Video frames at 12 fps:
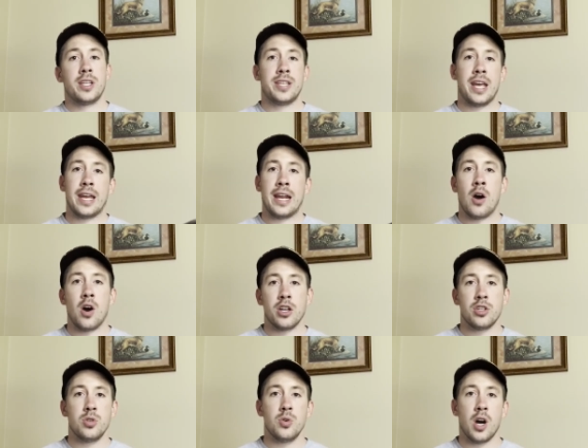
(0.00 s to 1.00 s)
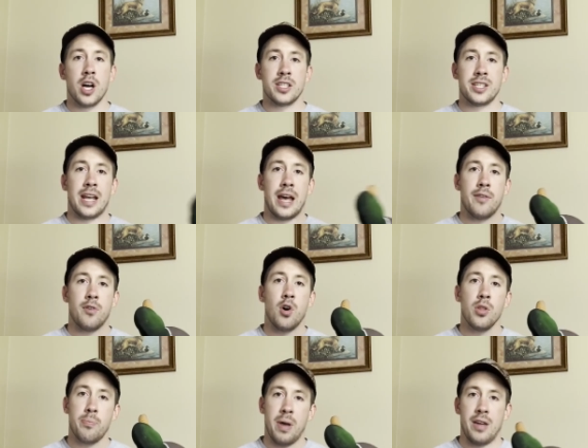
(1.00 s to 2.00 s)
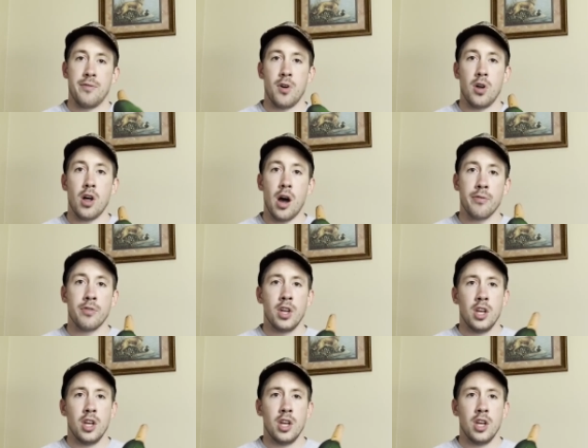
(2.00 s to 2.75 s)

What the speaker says: take it out on 2 hunts, and have all the paint fall off.